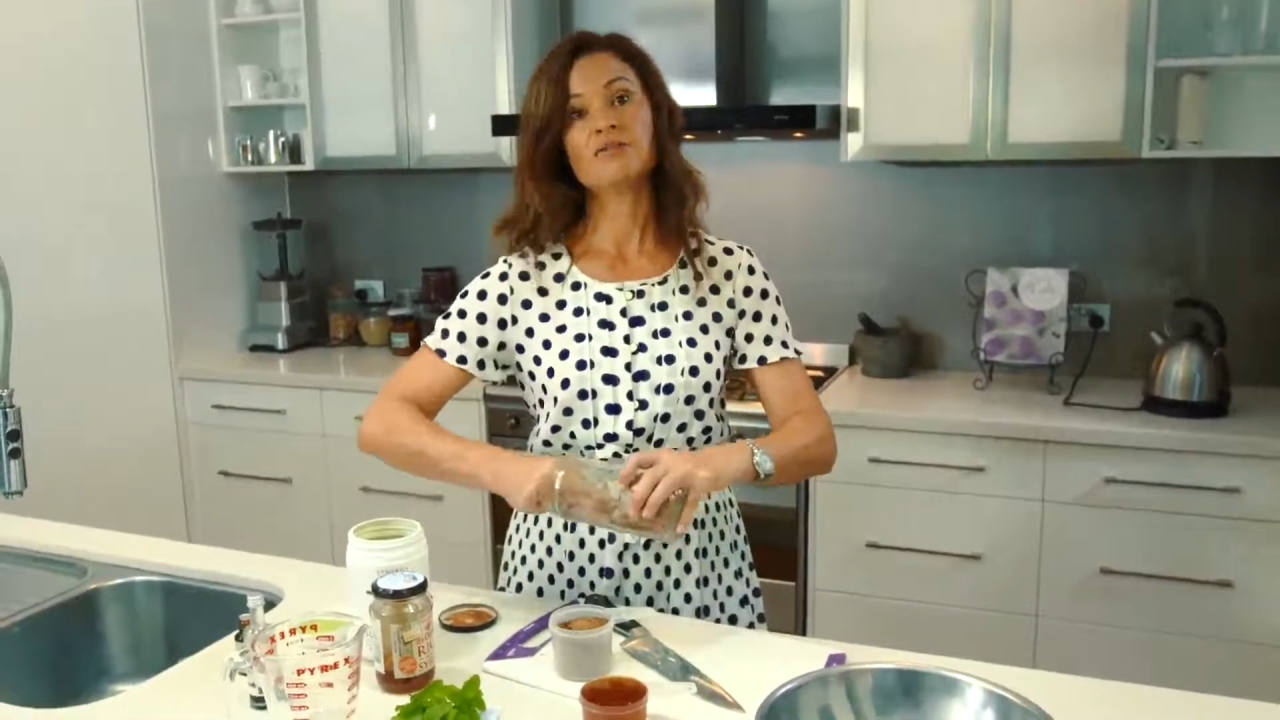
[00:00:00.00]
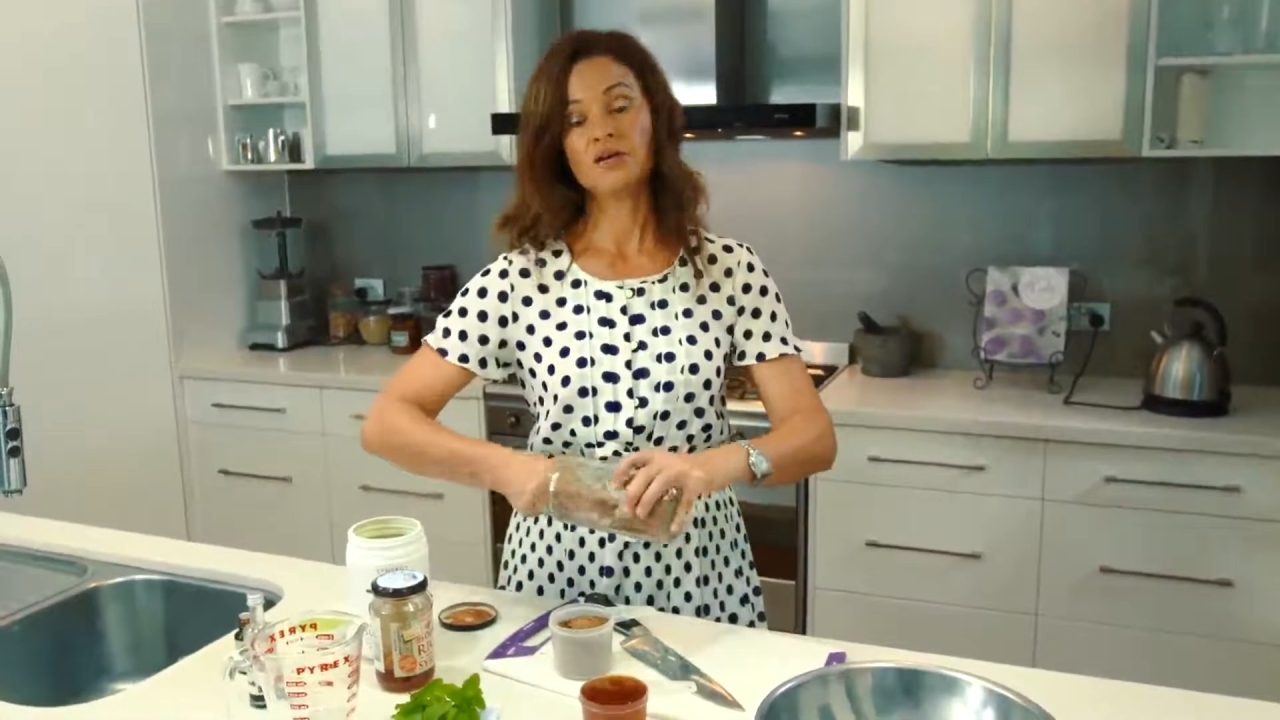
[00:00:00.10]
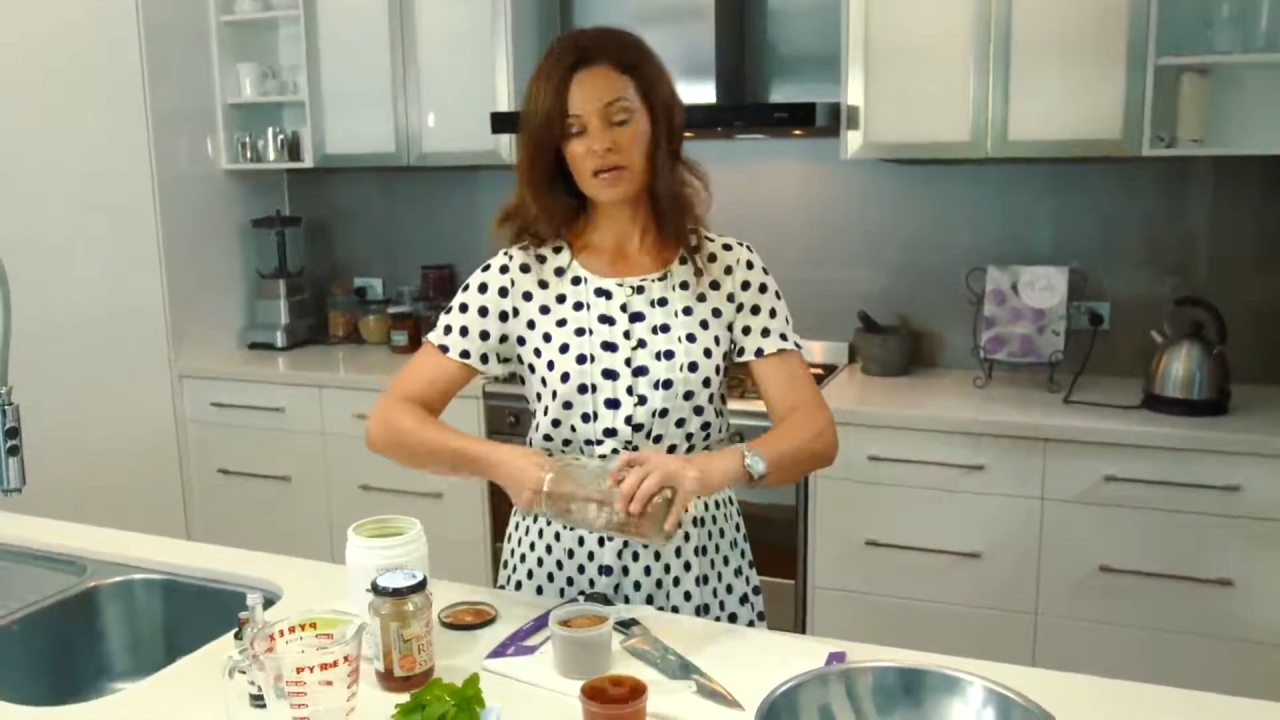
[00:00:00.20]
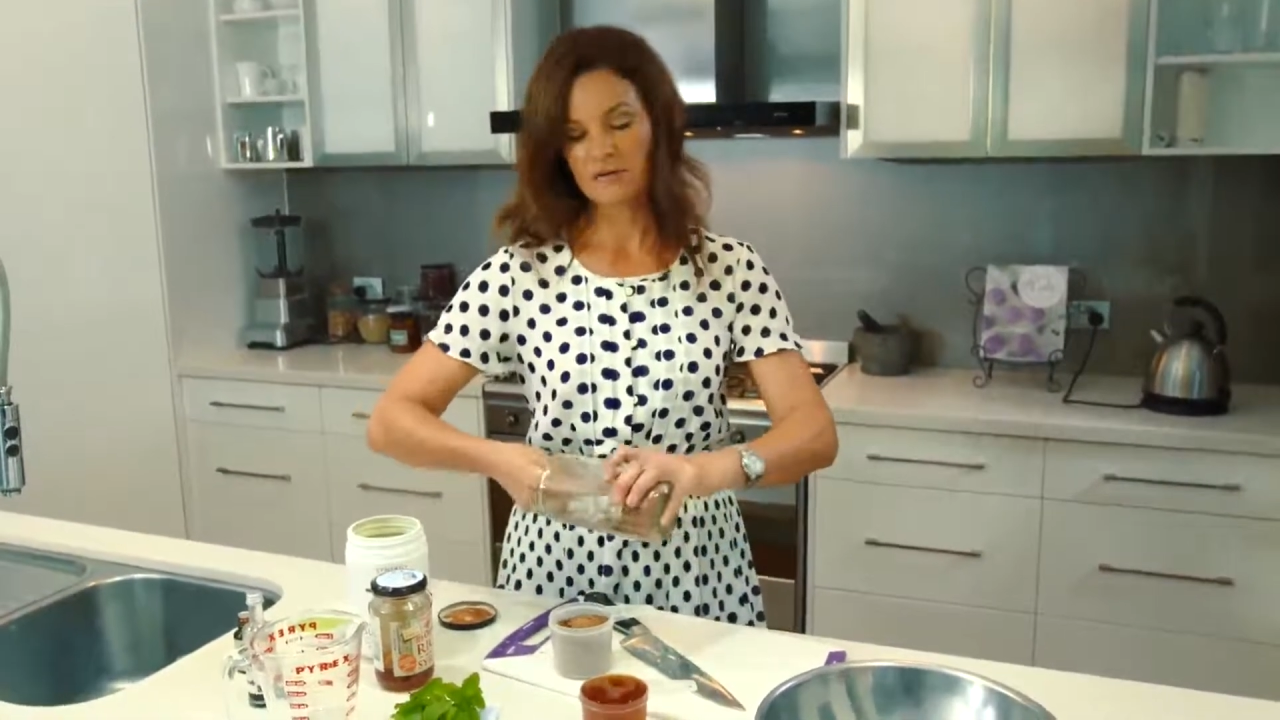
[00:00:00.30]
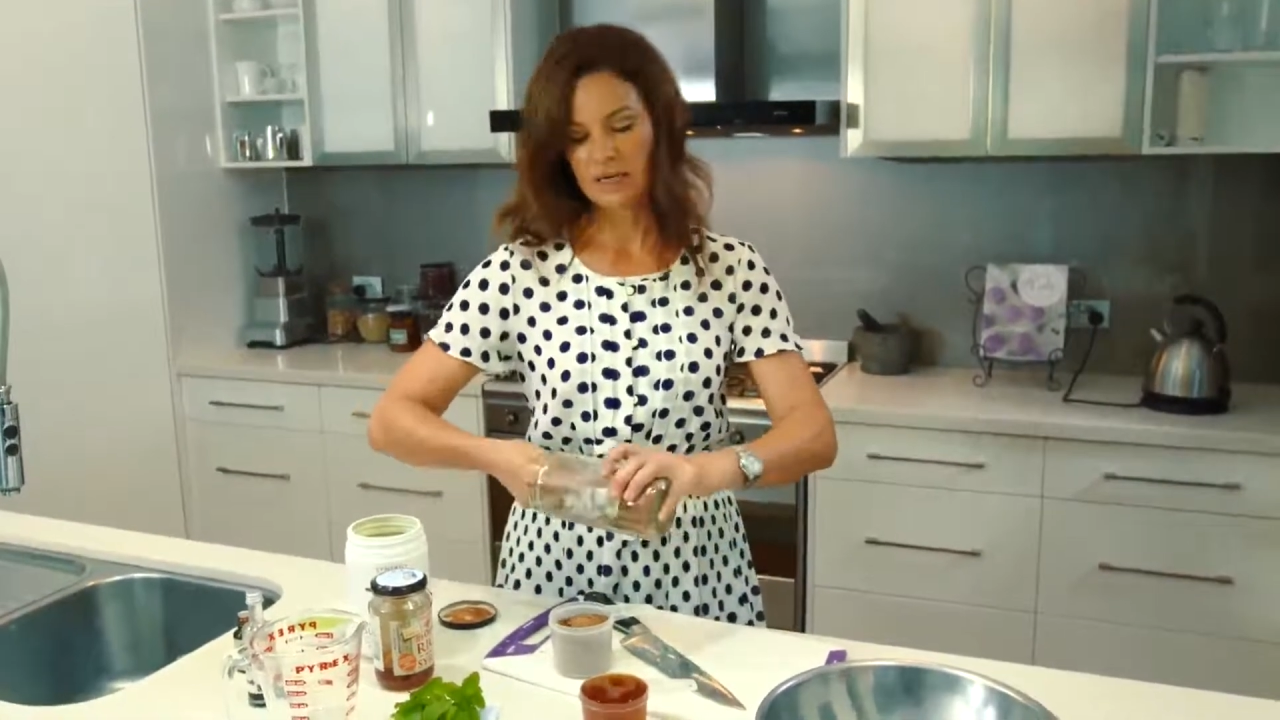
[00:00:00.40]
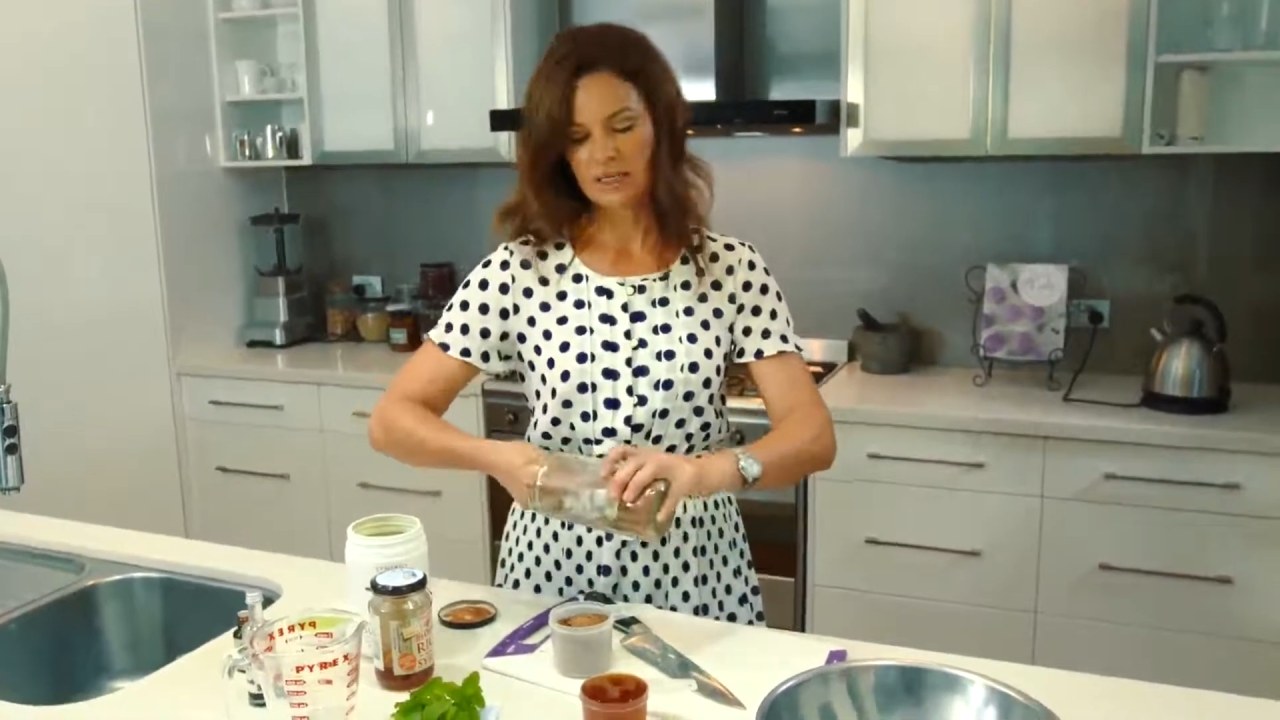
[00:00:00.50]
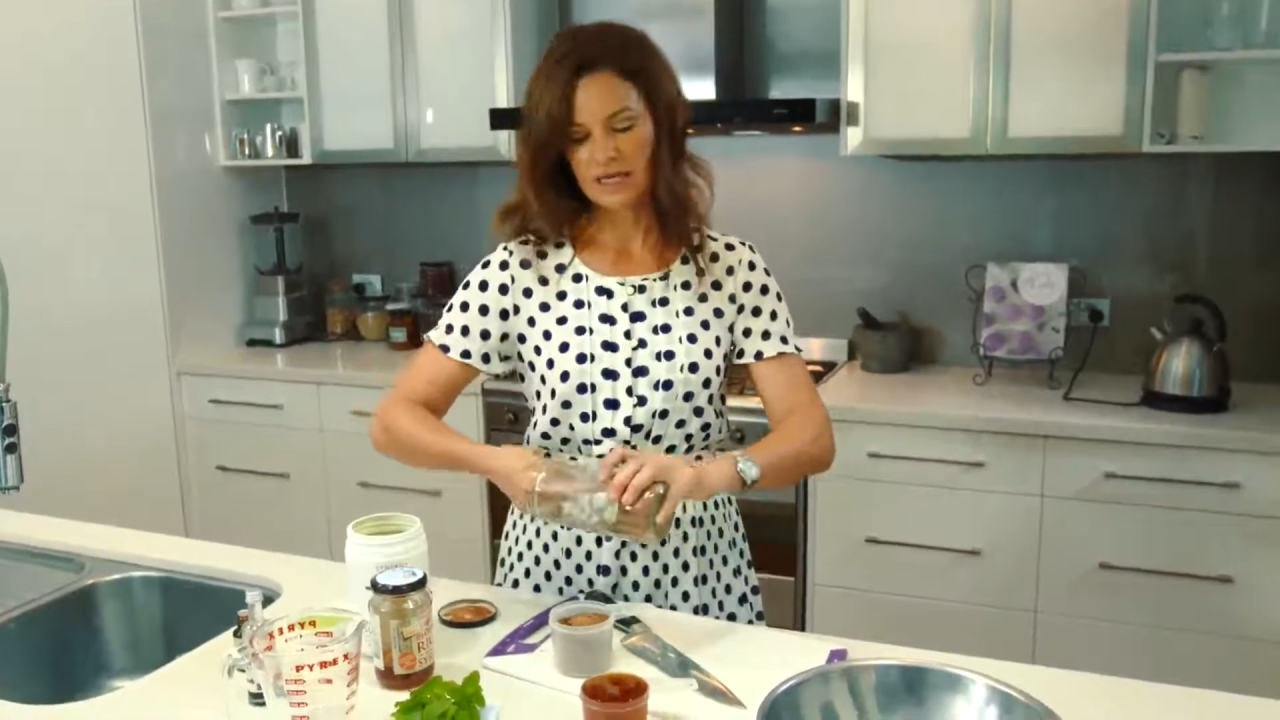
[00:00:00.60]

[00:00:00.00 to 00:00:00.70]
if you're giving it